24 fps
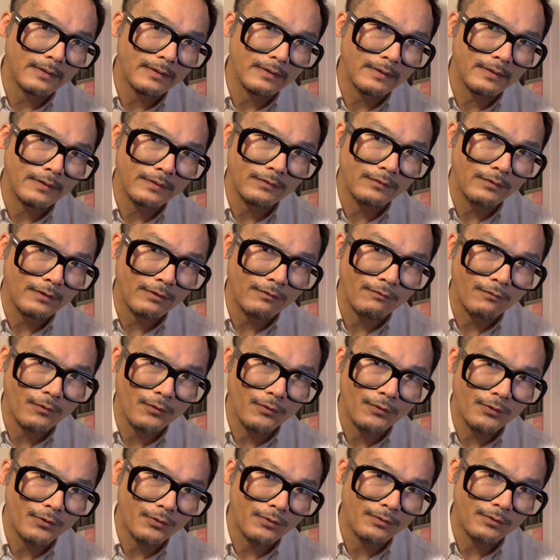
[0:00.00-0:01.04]
this and
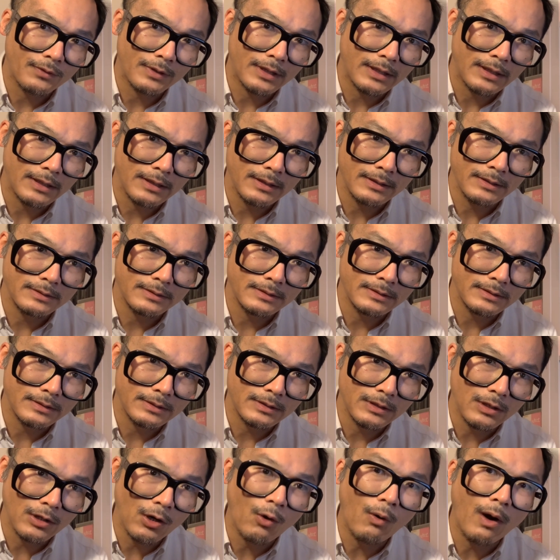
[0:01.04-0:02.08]
further
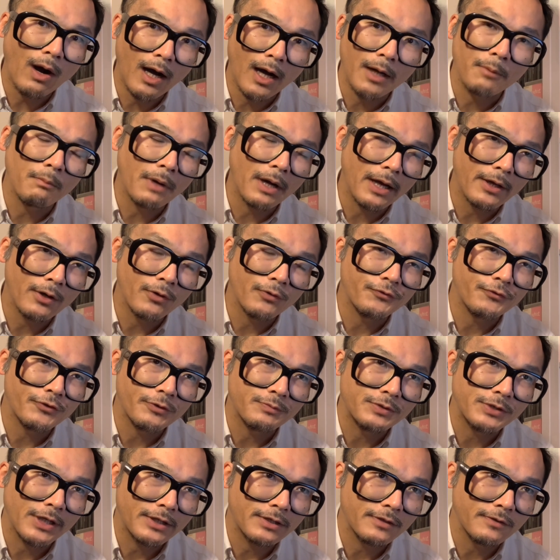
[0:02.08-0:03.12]
go on my own
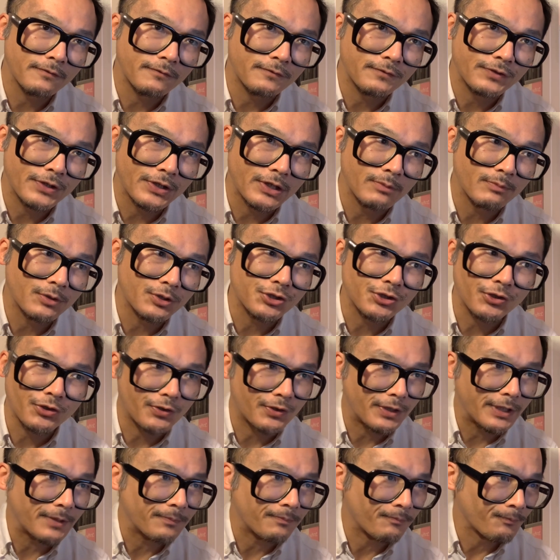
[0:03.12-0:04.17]
subjective cinema
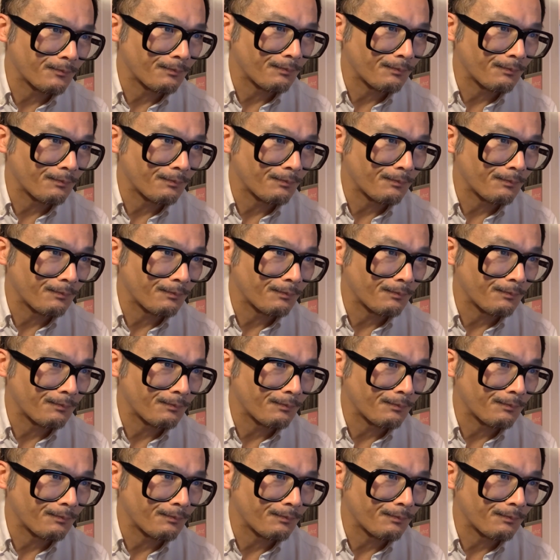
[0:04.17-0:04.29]
journey